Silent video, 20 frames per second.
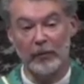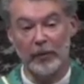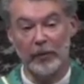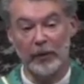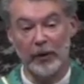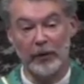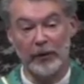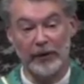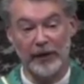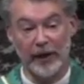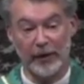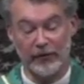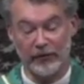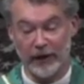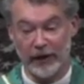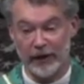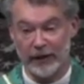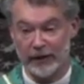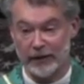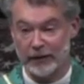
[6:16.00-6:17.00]
But we will not
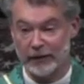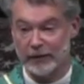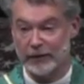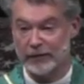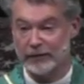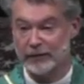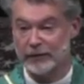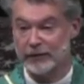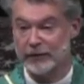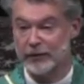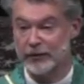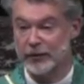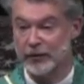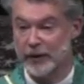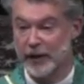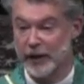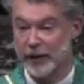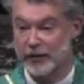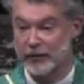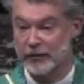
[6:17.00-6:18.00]
fail
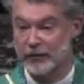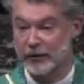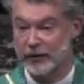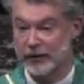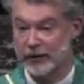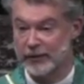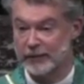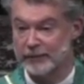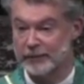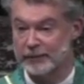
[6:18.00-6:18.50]
to ask for.